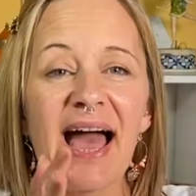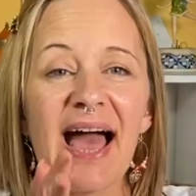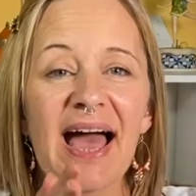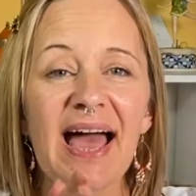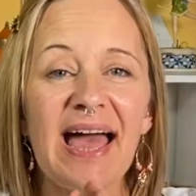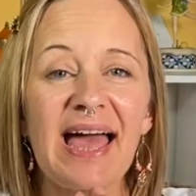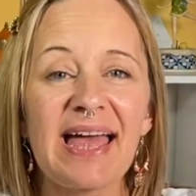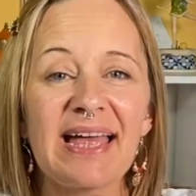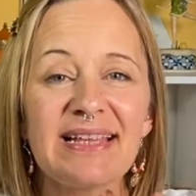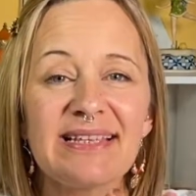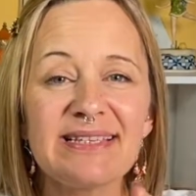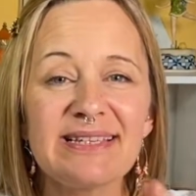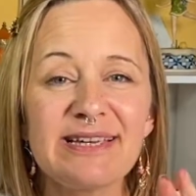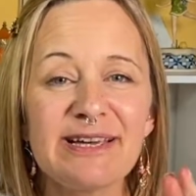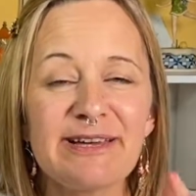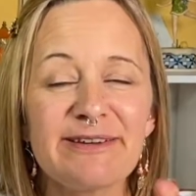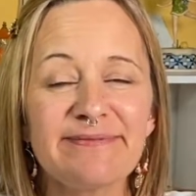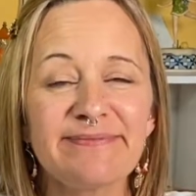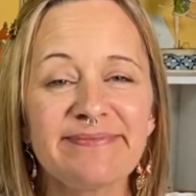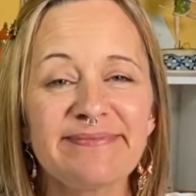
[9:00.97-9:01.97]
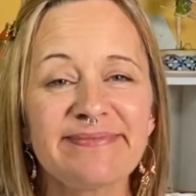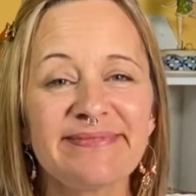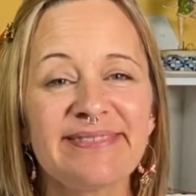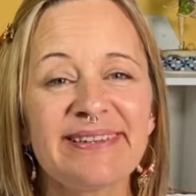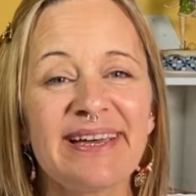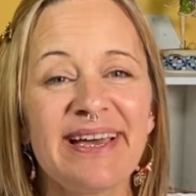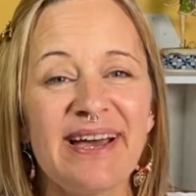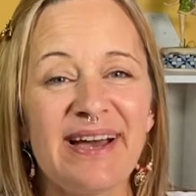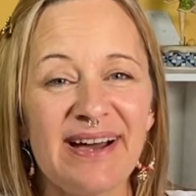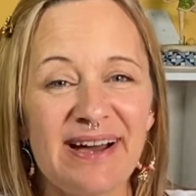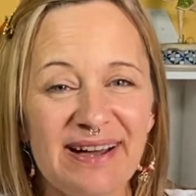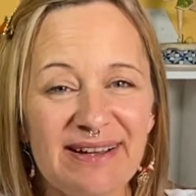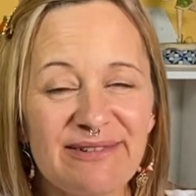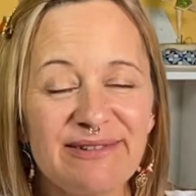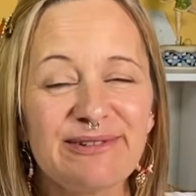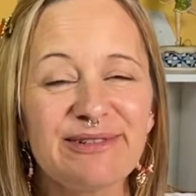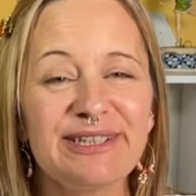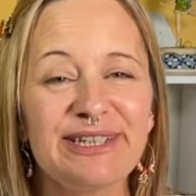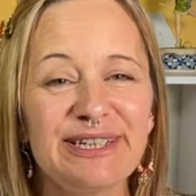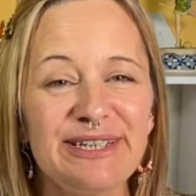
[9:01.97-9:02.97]
and I
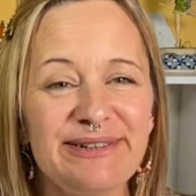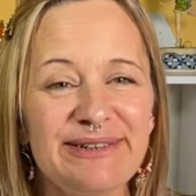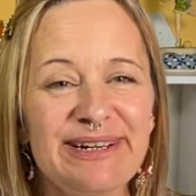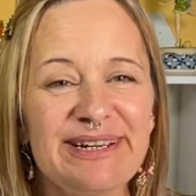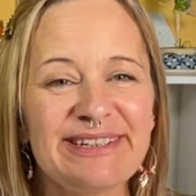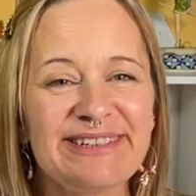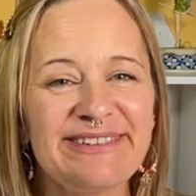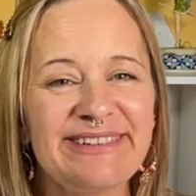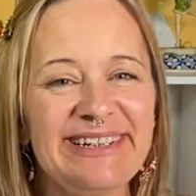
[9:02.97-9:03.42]
will see you next